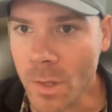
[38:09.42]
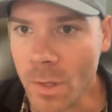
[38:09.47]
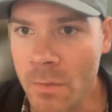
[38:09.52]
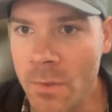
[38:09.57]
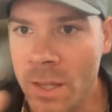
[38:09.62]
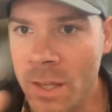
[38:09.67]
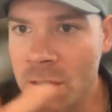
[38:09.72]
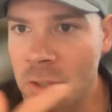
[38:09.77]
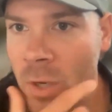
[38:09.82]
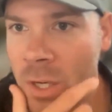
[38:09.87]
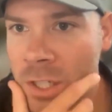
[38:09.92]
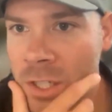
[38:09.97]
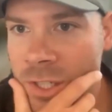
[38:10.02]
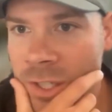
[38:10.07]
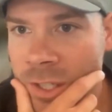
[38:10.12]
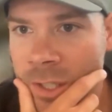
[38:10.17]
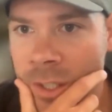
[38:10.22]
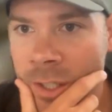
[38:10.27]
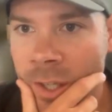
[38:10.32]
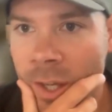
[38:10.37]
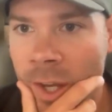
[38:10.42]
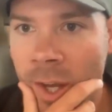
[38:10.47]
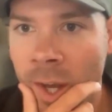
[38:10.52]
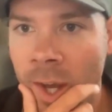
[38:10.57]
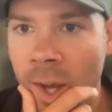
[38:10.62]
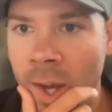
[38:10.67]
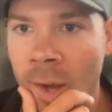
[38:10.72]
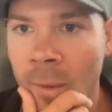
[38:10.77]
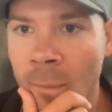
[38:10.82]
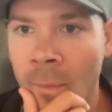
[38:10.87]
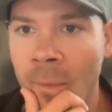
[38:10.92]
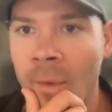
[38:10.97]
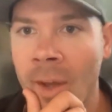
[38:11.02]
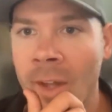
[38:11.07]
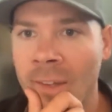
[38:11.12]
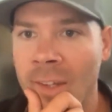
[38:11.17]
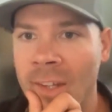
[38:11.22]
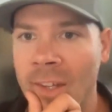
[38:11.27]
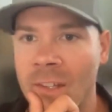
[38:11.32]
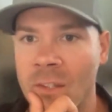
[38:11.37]
Next question,
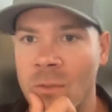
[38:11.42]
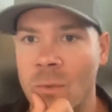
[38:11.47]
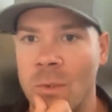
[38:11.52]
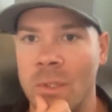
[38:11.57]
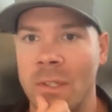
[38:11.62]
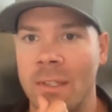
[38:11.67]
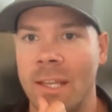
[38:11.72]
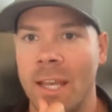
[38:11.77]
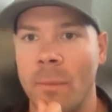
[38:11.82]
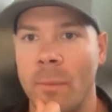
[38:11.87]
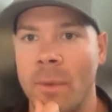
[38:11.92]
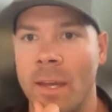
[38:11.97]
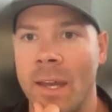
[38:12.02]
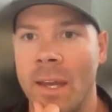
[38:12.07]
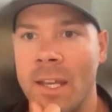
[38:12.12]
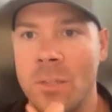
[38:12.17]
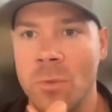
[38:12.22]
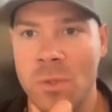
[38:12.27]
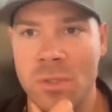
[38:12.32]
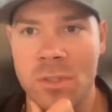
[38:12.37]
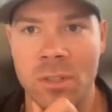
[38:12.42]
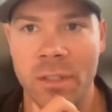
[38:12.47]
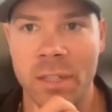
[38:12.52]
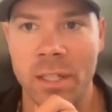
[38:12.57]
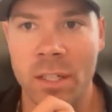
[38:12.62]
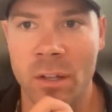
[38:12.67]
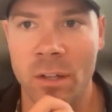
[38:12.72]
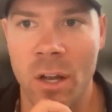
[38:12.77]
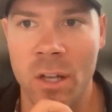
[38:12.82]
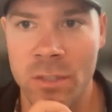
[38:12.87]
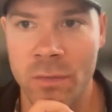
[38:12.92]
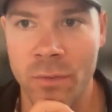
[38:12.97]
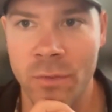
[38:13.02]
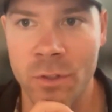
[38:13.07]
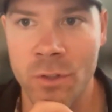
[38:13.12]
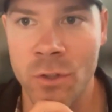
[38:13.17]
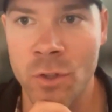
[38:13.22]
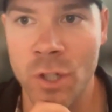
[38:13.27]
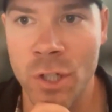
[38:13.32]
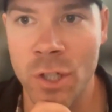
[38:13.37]
I'll take this one. Tammy asked, what's the leading cause of
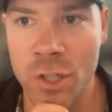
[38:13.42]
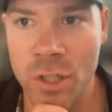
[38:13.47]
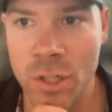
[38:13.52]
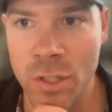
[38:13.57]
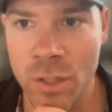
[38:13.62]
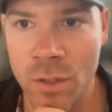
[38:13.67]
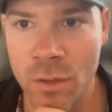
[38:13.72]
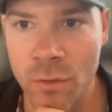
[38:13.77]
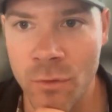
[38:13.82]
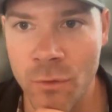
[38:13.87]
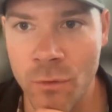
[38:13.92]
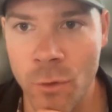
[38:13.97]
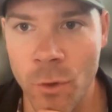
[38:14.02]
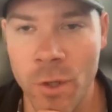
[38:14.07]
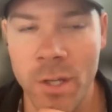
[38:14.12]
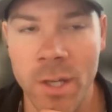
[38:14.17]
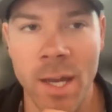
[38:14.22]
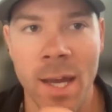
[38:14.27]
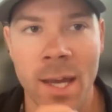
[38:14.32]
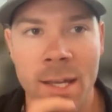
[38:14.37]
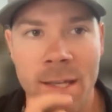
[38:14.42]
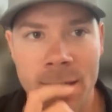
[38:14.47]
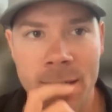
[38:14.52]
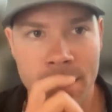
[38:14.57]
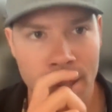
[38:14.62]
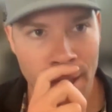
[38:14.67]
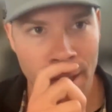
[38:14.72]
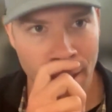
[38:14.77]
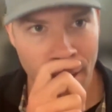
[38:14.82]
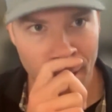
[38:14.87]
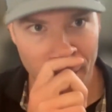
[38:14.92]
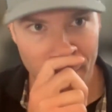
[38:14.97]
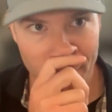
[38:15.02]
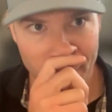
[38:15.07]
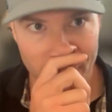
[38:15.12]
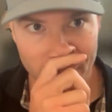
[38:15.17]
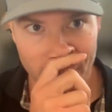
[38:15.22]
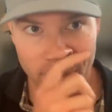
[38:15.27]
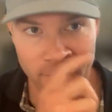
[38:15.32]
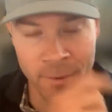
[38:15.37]
attrition for you guys?
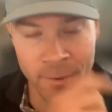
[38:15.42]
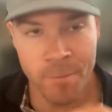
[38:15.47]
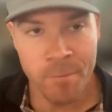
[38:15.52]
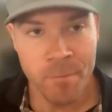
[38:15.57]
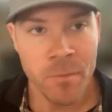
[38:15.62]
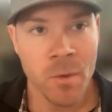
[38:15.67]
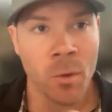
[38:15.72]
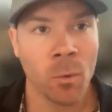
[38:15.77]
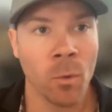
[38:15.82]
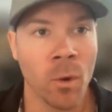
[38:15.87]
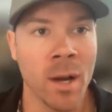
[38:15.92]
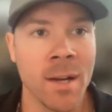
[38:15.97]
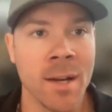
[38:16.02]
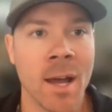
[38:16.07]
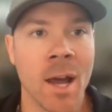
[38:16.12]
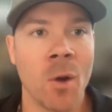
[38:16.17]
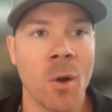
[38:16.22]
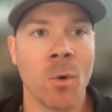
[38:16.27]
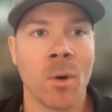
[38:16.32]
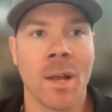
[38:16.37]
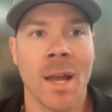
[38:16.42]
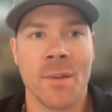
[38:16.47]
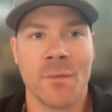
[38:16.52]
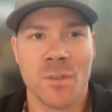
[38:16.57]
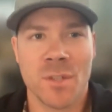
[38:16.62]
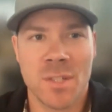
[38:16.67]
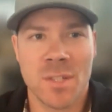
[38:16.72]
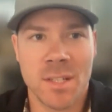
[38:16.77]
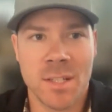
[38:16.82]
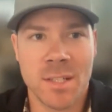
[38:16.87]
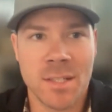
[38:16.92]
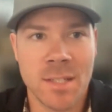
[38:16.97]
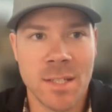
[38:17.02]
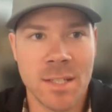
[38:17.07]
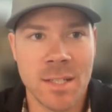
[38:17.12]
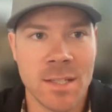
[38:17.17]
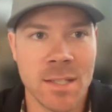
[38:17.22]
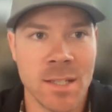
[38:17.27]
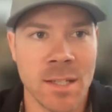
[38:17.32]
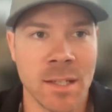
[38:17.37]
Right now, we're kind of just in a
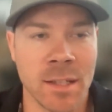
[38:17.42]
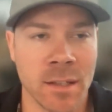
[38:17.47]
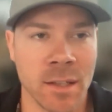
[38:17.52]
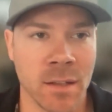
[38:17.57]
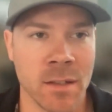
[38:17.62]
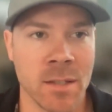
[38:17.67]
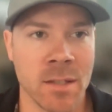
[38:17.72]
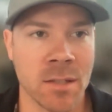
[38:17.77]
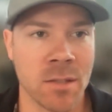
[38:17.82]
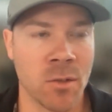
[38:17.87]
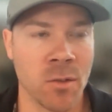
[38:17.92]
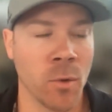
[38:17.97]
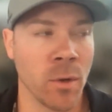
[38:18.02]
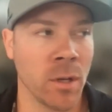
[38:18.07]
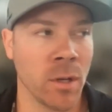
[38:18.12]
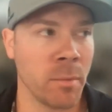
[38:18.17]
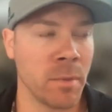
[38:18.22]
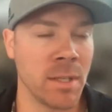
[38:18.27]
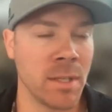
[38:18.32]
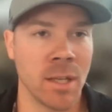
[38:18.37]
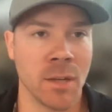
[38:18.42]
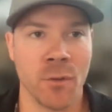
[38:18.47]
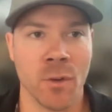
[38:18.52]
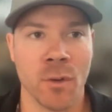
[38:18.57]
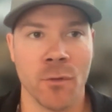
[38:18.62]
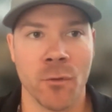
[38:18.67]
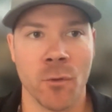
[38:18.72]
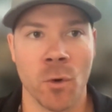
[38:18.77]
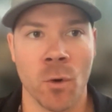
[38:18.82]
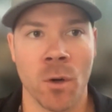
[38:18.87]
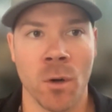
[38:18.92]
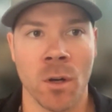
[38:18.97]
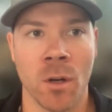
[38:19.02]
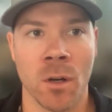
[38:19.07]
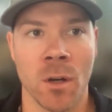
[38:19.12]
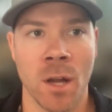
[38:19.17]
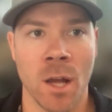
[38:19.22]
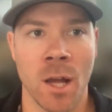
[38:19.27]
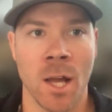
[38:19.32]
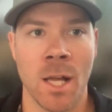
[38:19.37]
season, and this is going to be different
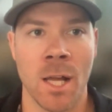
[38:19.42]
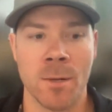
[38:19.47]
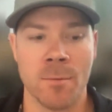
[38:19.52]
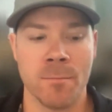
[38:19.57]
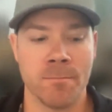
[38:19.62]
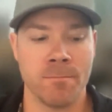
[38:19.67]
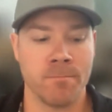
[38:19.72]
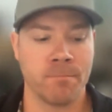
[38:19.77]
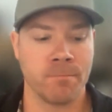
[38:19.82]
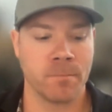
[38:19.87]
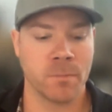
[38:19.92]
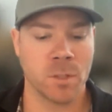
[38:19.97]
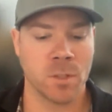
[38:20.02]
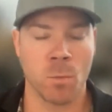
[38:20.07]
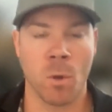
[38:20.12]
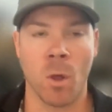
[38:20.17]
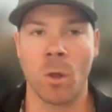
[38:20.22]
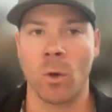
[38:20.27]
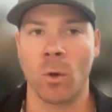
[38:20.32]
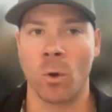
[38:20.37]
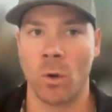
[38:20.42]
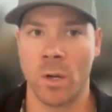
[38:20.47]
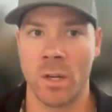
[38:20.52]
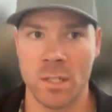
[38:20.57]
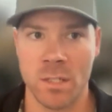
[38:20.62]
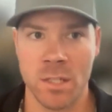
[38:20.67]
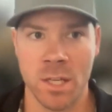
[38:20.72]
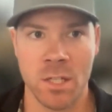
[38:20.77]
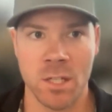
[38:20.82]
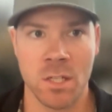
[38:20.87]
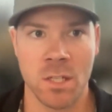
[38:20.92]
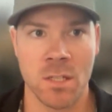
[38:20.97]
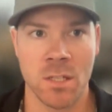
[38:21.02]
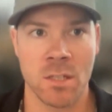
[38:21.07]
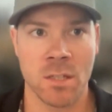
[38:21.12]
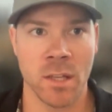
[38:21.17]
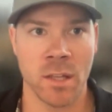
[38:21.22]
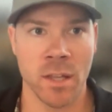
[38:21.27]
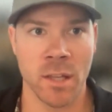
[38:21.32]
for smaller organizations.